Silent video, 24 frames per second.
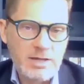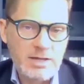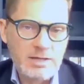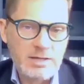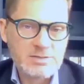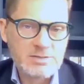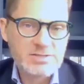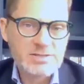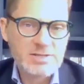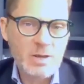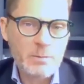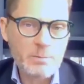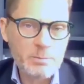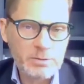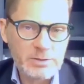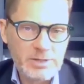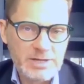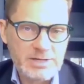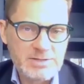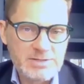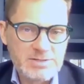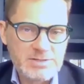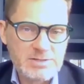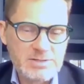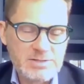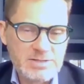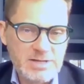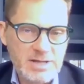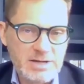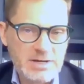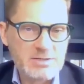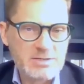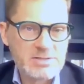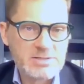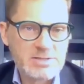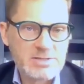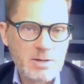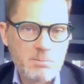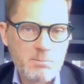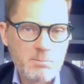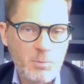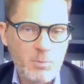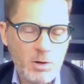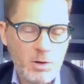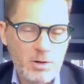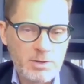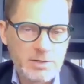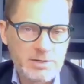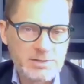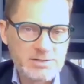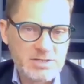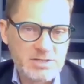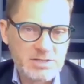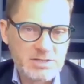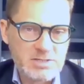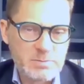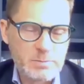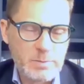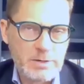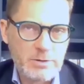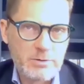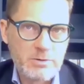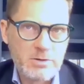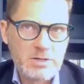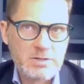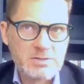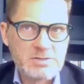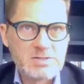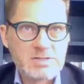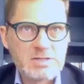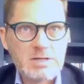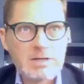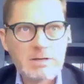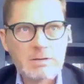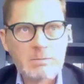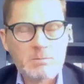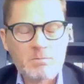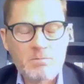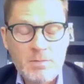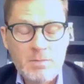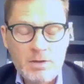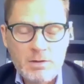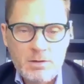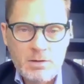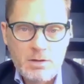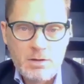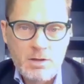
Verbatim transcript: in some places and in some markets experiencing